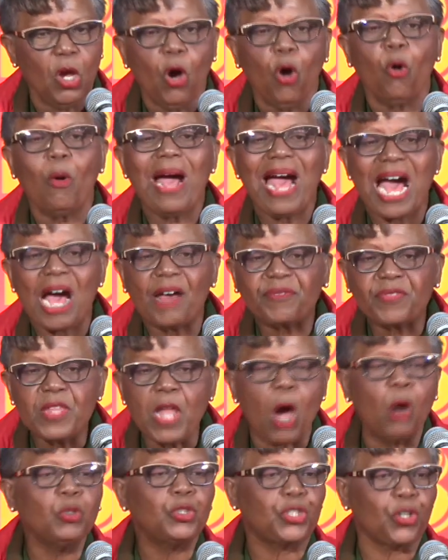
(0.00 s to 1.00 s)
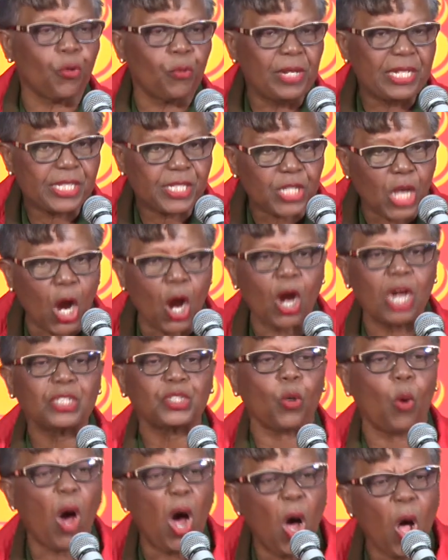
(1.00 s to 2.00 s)
who have now to resort
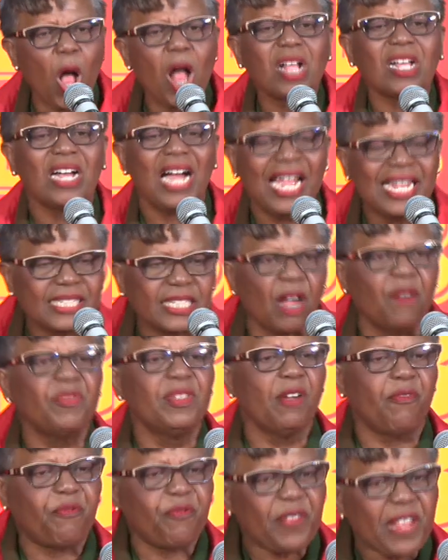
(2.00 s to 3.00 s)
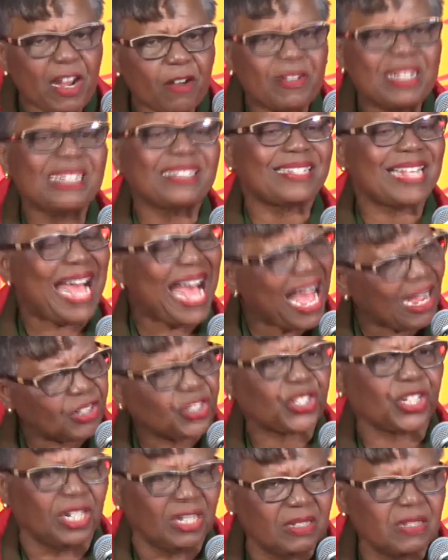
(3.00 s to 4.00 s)
to all kinds of nefarious
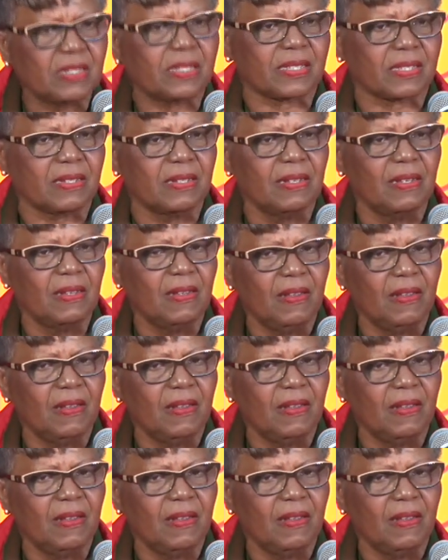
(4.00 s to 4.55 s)
actions